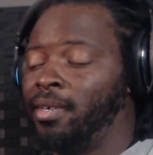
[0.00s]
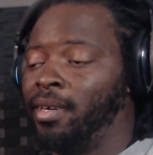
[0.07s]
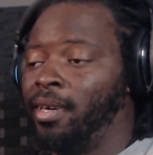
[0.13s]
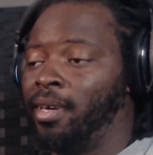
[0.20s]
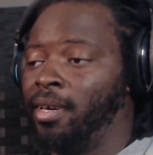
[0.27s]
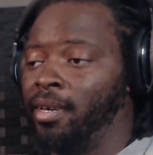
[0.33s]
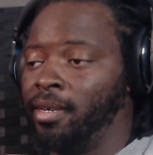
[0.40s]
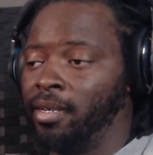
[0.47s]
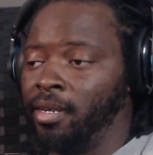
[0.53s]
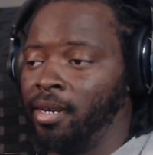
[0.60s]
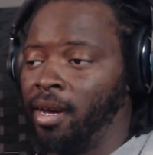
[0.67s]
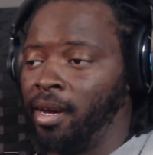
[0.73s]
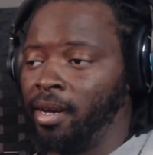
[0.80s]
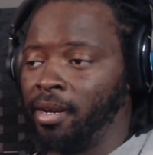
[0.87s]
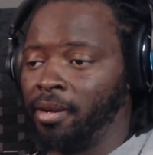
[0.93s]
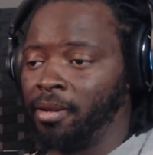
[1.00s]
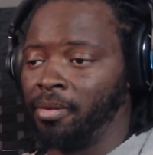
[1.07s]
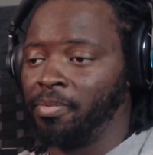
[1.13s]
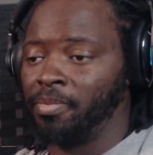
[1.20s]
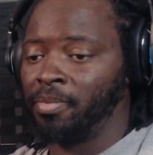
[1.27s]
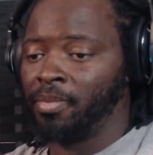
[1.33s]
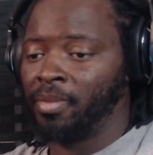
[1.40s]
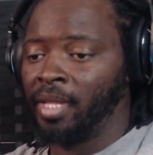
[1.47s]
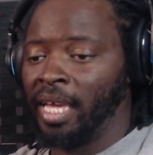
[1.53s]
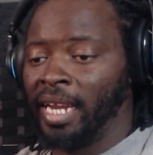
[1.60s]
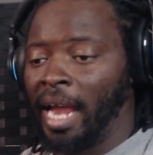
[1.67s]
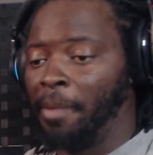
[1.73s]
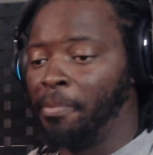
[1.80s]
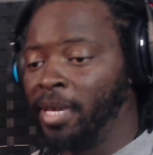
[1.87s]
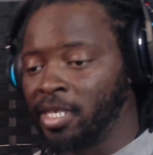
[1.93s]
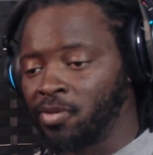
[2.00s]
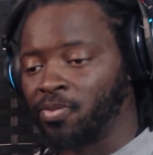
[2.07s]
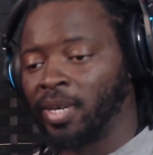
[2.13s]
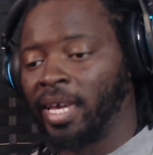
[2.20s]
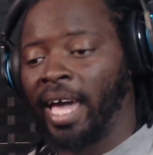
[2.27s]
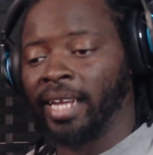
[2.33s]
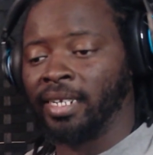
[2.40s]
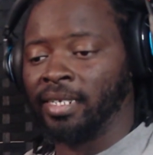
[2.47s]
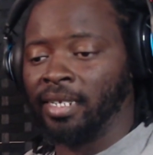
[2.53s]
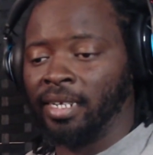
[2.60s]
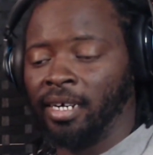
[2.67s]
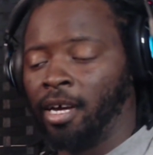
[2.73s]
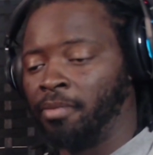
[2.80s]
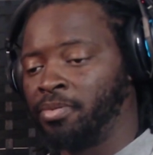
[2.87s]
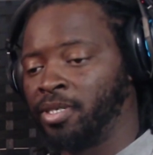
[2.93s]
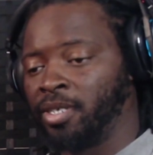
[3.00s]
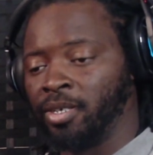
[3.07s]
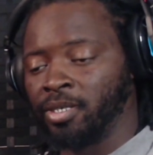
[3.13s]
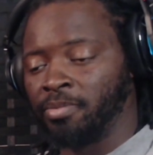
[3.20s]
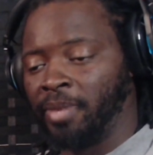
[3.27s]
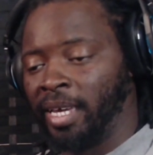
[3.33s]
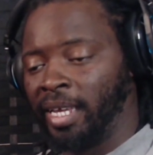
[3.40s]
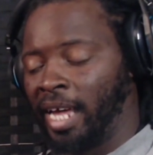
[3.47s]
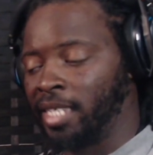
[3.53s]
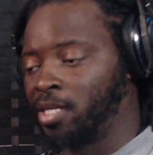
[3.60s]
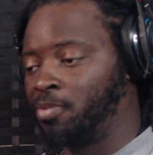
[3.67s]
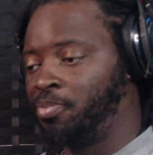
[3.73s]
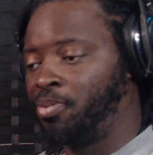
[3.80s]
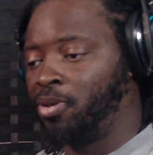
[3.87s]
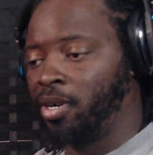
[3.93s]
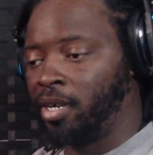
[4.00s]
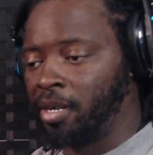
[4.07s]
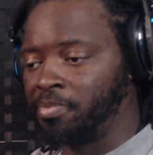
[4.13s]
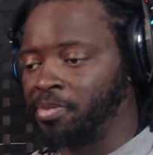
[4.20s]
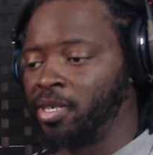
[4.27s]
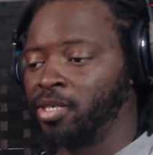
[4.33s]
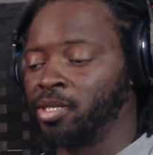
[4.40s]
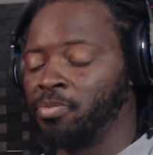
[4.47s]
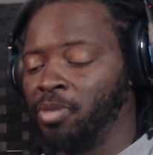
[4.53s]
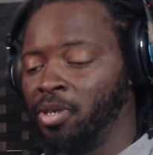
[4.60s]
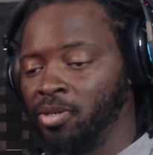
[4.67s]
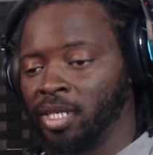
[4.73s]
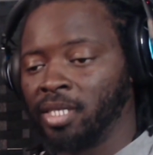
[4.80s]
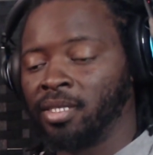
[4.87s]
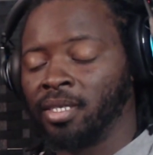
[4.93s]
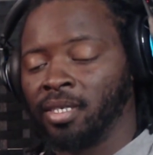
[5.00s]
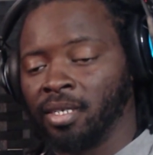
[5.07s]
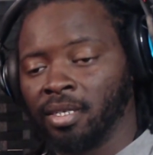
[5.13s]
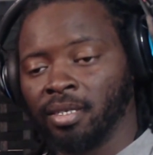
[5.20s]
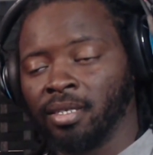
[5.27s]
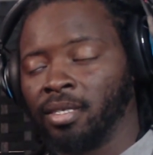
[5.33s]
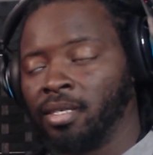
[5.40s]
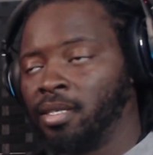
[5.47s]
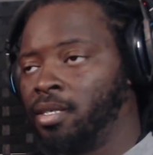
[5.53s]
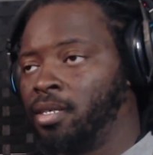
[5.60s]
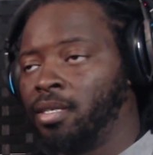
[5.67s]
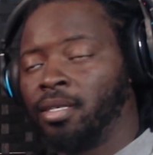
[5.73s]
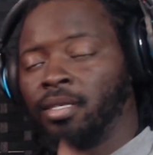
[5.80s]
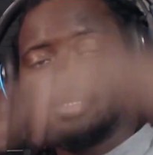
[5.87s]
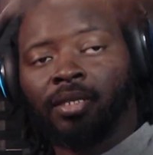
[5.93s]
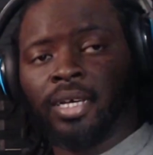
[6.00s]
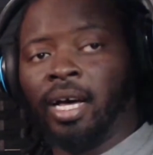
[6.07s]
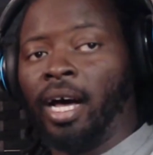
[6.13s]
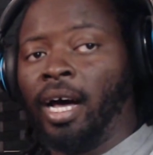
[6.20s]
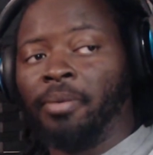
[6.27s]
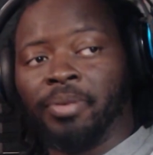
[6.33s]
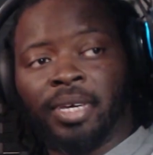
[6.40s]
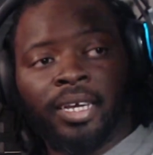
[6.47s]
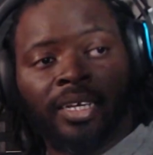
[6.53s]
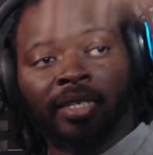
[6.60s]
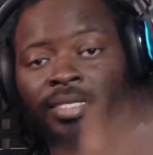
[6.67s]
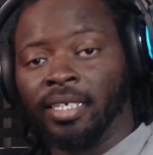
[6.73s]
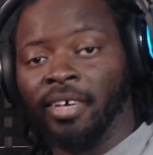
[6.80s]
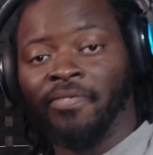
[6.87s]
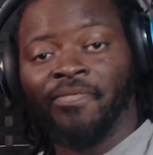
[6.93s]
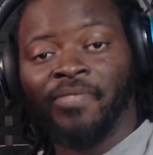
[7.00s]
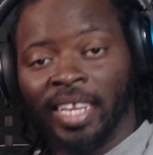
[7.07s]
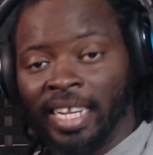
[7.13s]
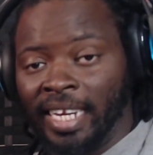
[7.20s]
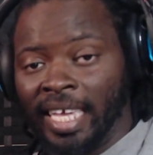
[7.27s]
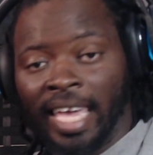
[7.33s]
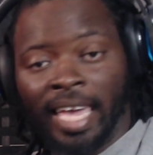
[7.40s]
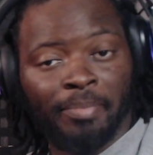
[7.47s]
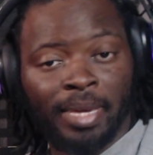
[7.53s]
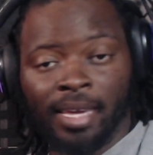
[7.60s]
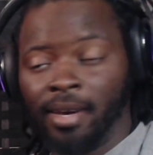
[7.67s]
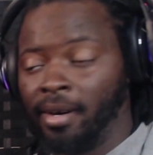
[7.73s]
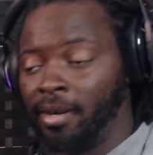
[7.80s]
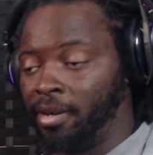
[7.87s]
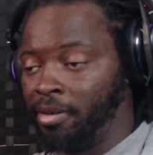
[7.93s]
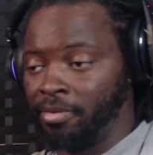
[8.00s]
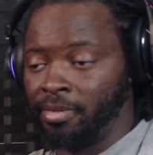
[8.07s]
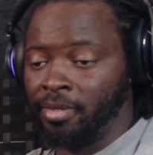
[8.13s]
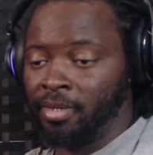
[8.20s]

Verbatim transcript: And uh and I miss reacting to Upchurch, man. I support Upchurch music to to up here to infinity and beyond.